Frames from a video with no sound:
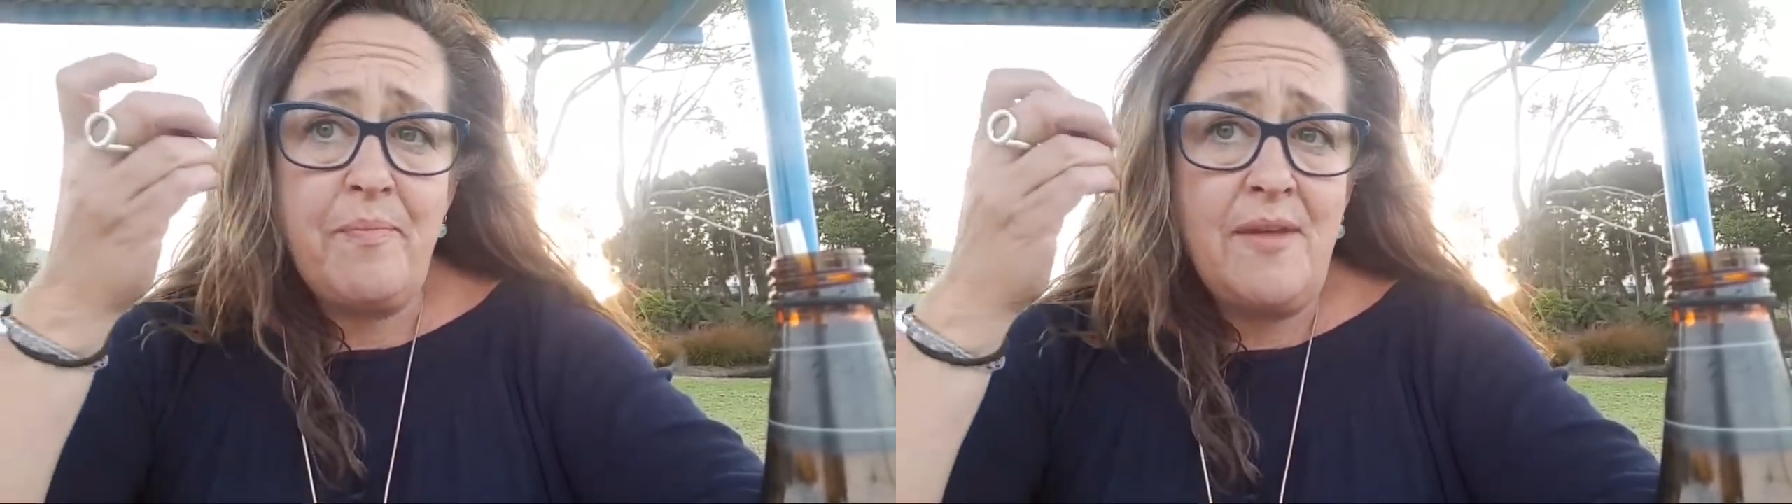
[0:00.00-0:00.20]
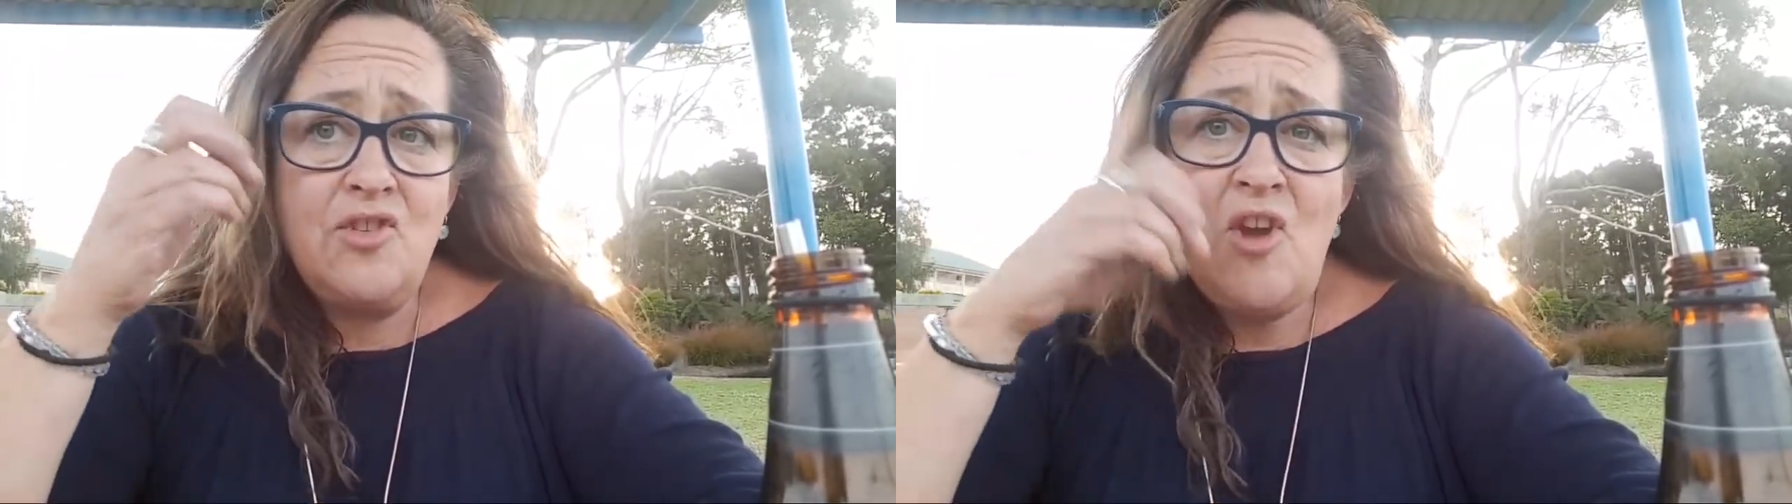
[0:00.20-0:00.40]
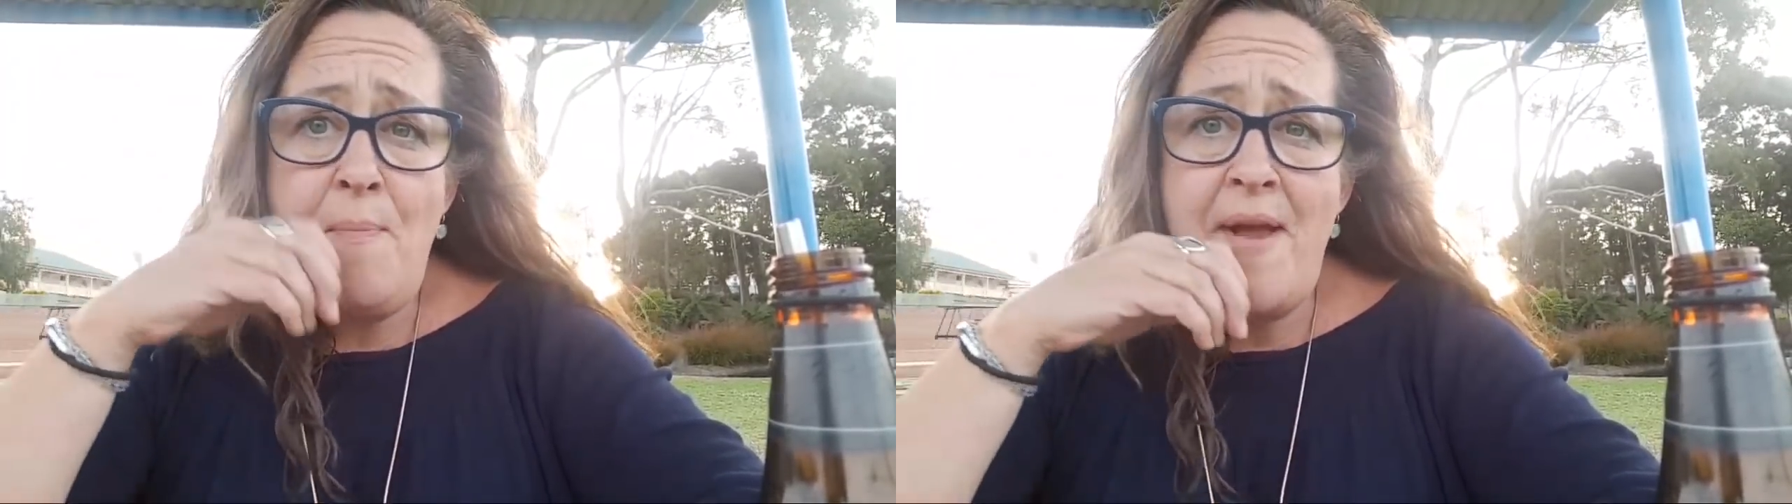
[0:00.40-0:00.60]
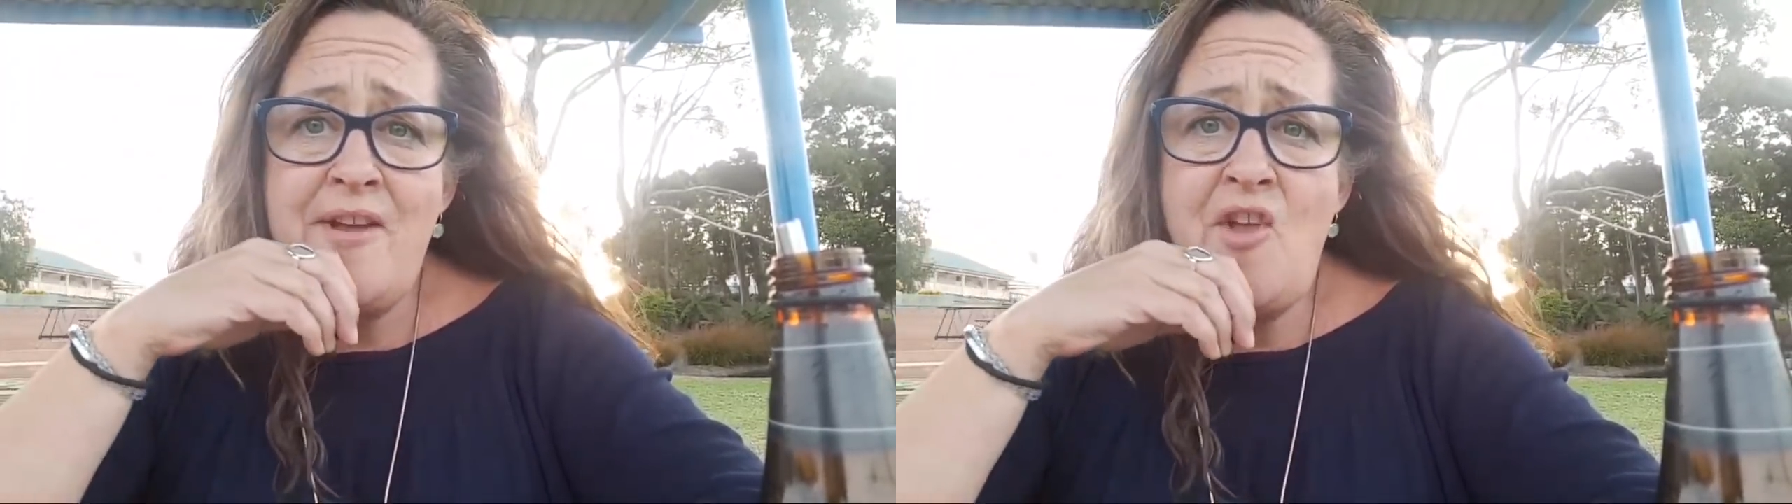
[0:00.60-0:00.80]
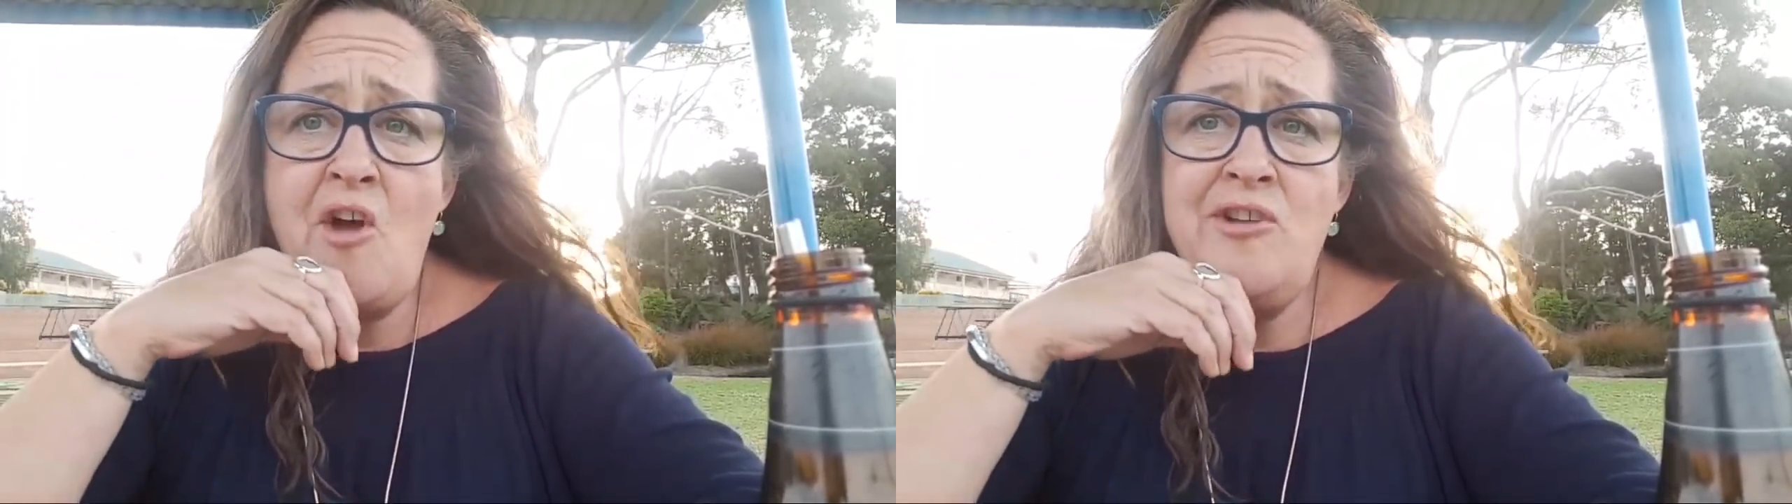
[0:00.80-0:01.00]
shit back
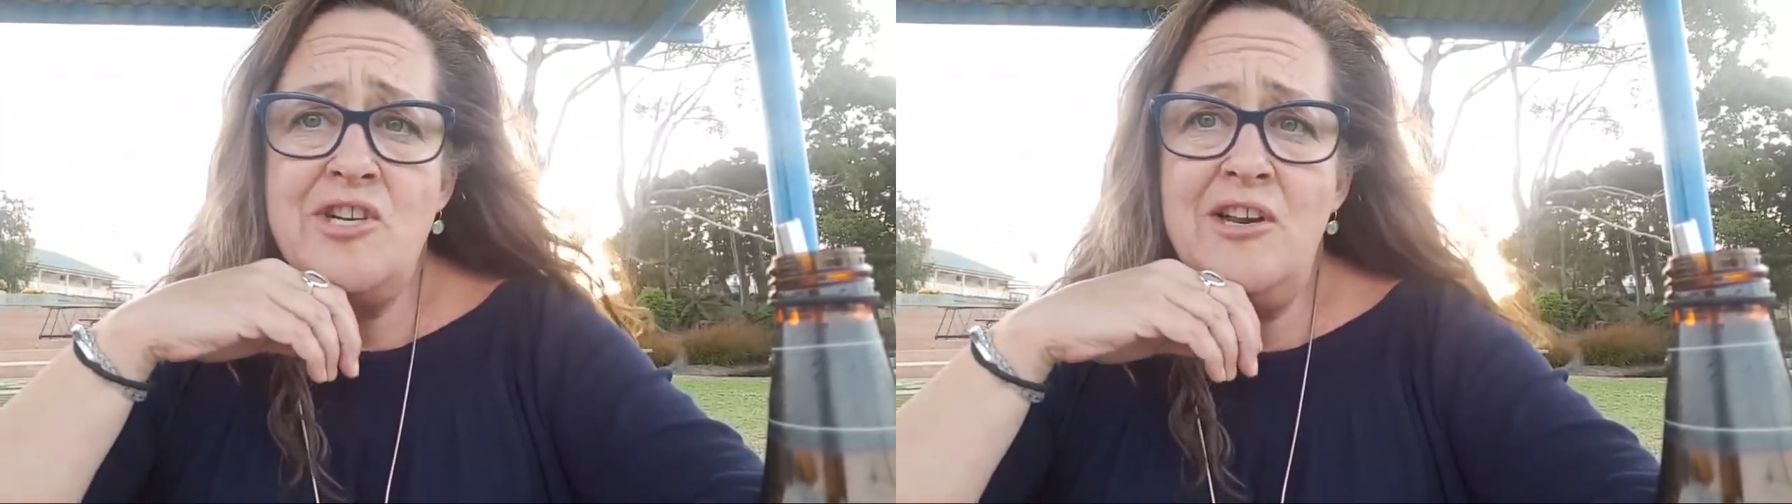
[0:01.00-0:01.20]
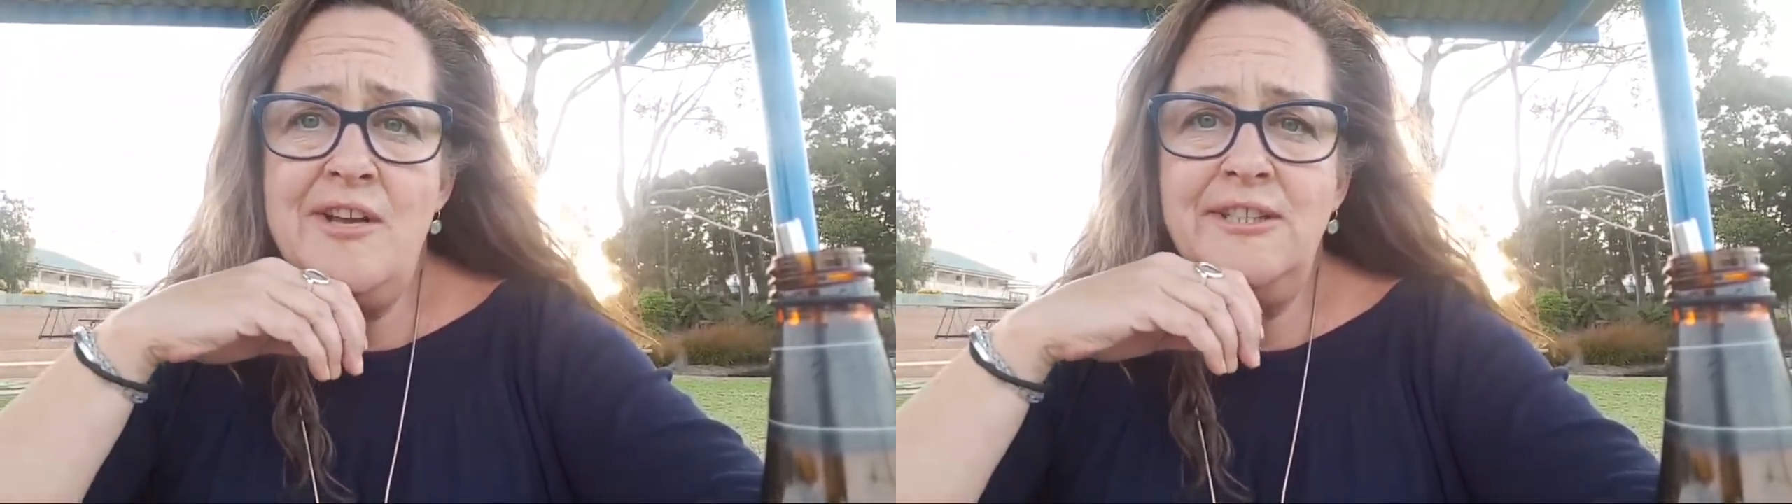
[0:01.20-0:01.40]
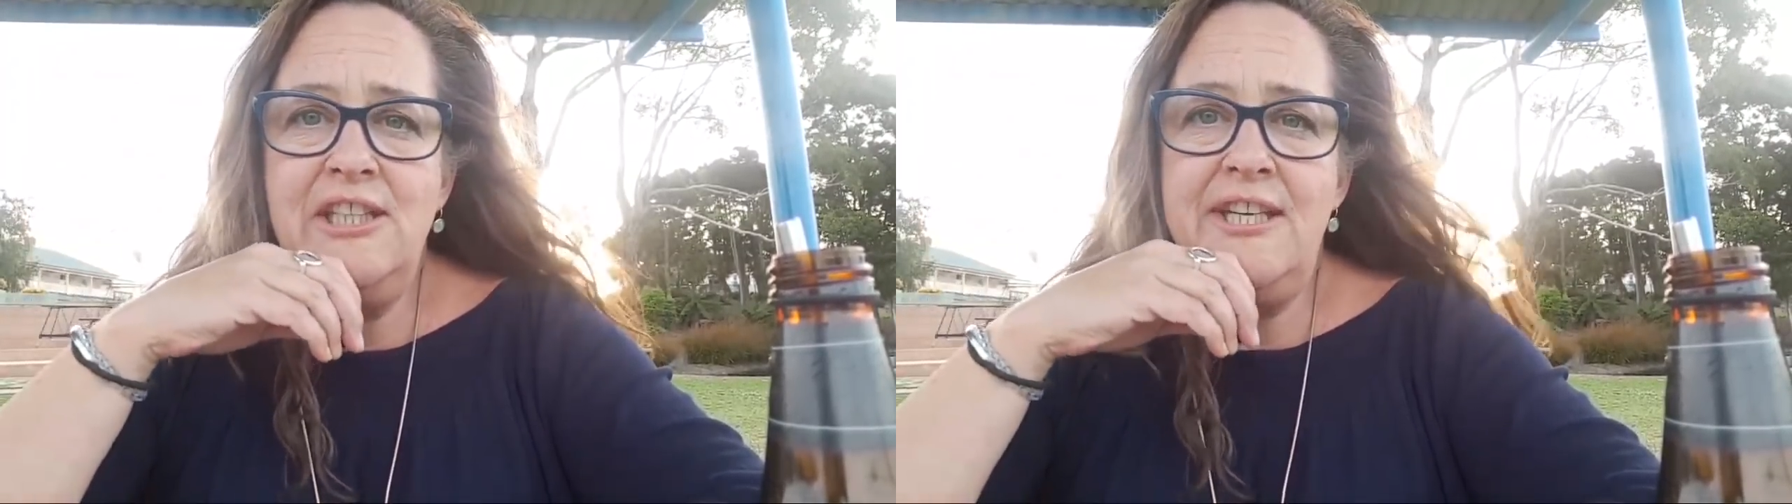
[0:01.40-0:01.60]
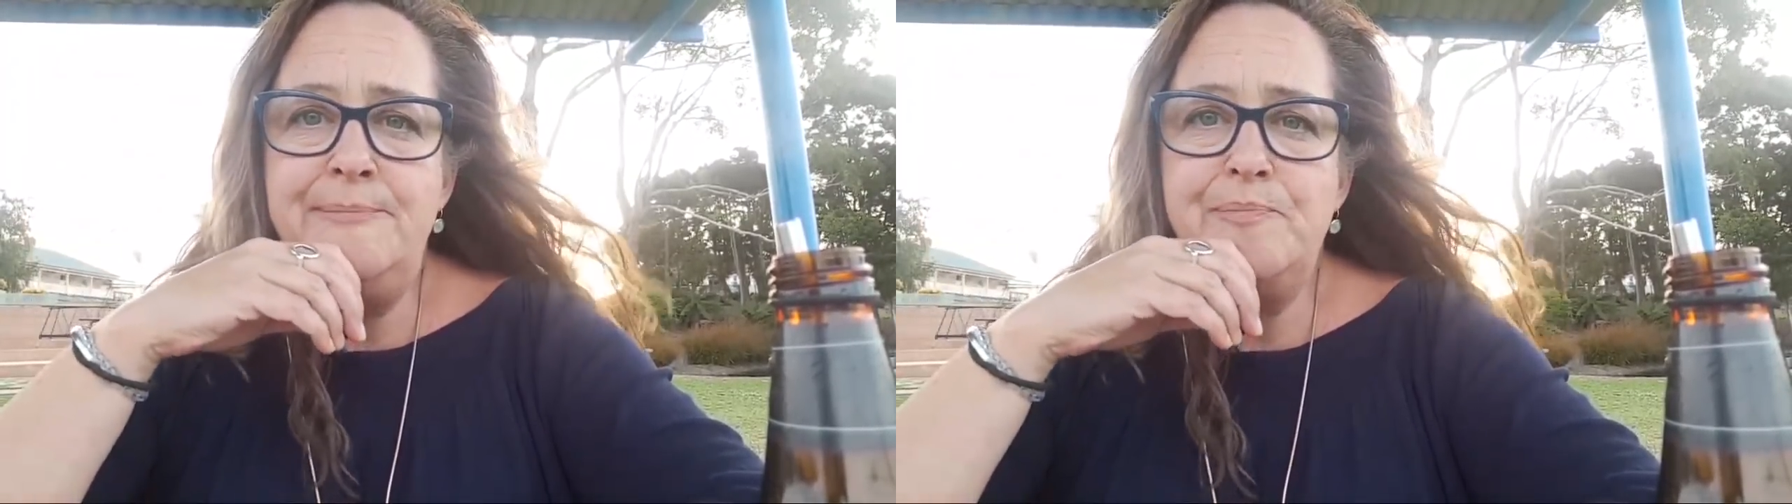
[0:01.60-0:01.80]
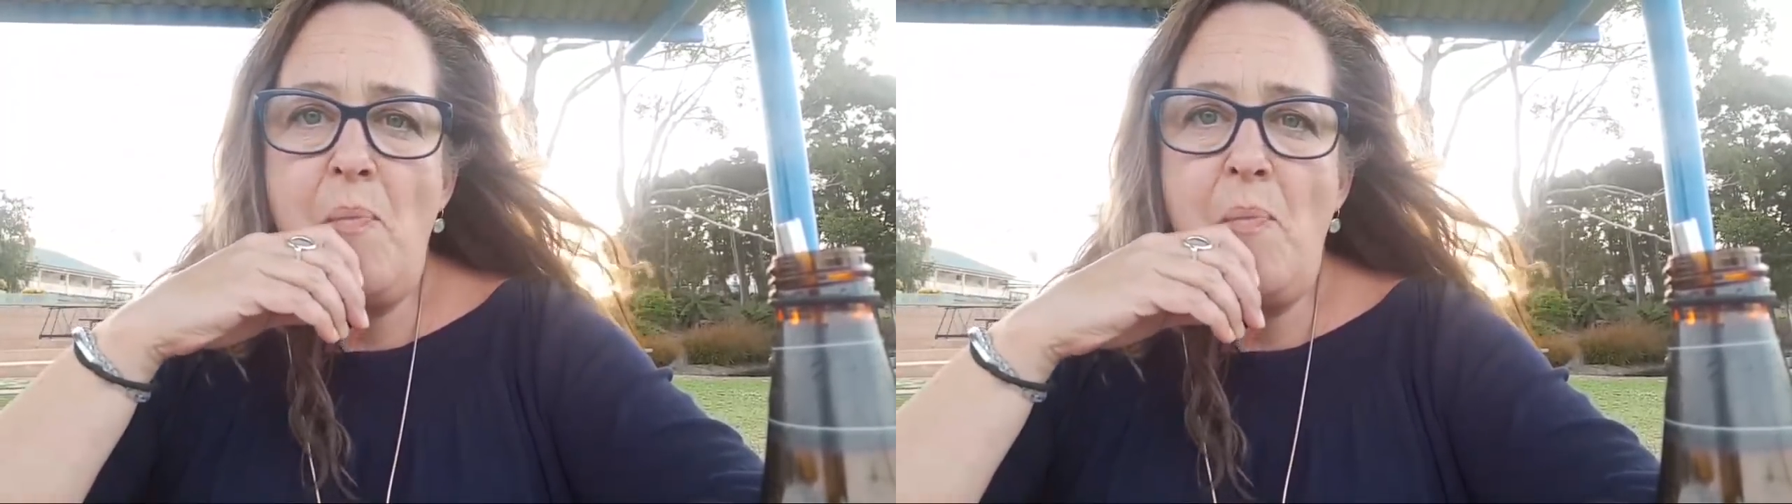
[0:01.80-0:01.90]
at the hotel I can eat.